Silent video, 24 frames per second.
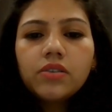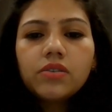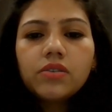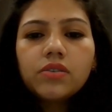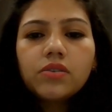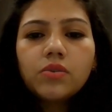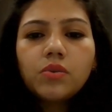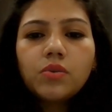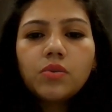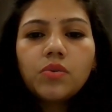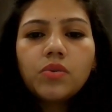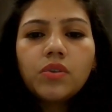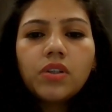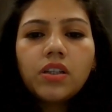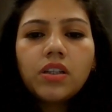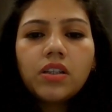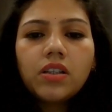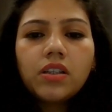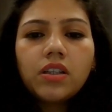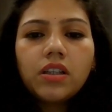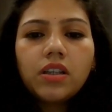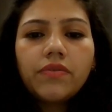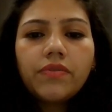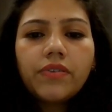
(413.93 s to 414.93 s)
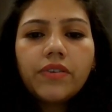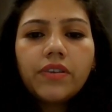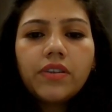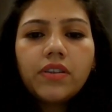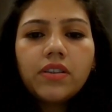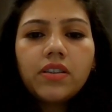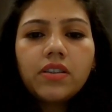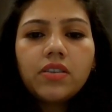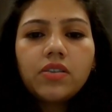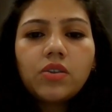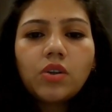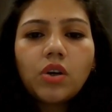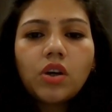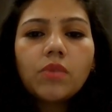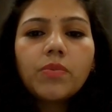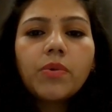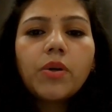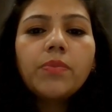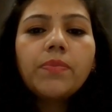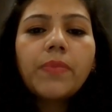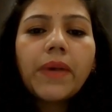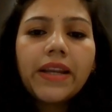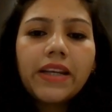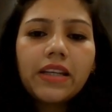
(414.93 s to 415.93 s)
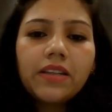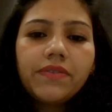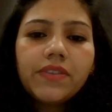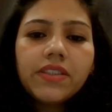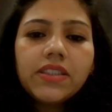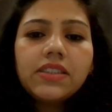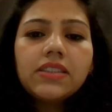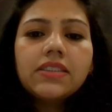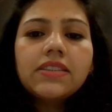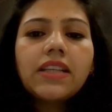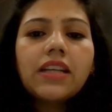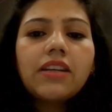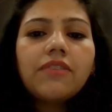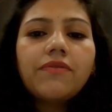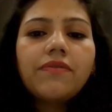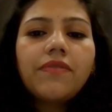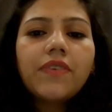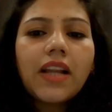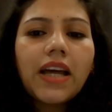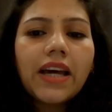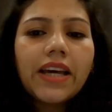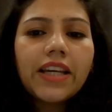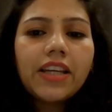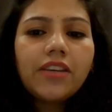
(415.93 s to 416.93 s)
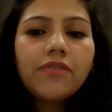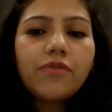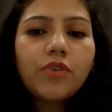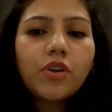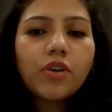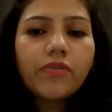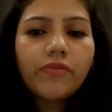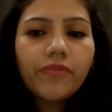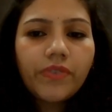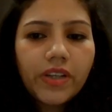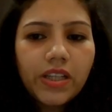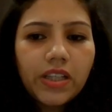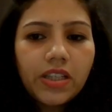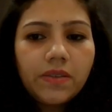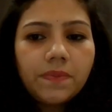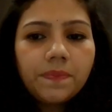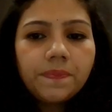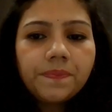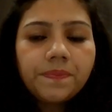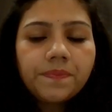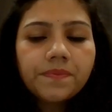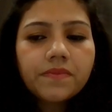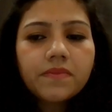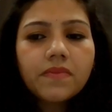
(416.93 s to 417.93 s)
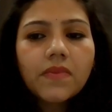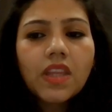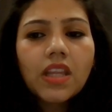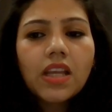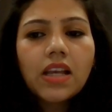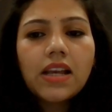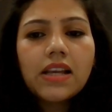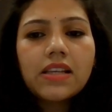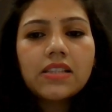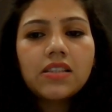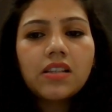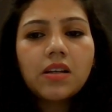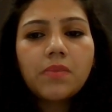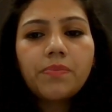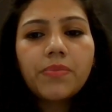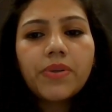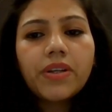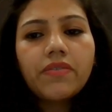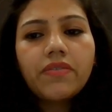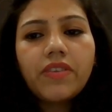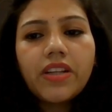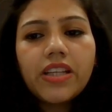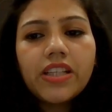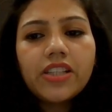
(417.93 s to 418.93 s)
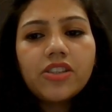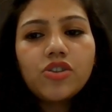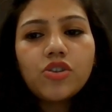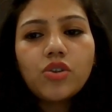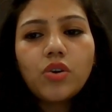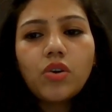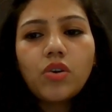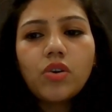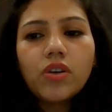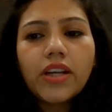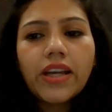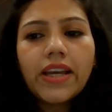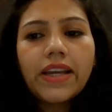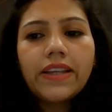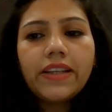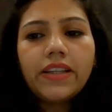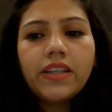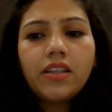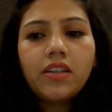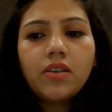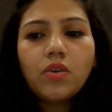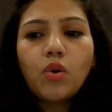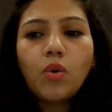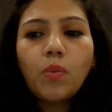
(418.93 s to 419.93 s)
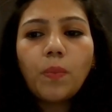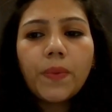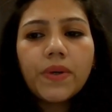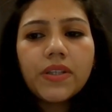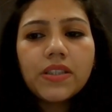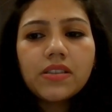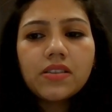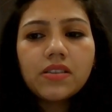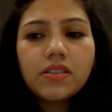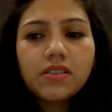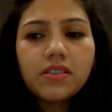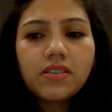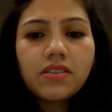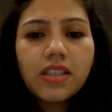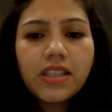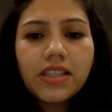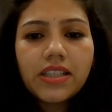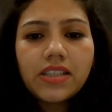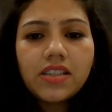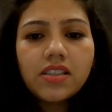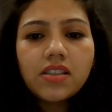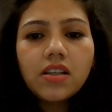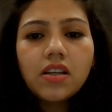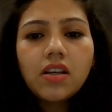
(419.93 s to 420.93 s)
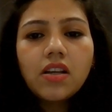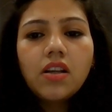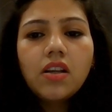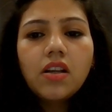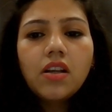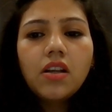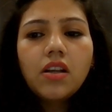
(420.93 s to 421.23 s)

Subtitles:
so if we talk about benefits, then fly for free as a privilege or any open seat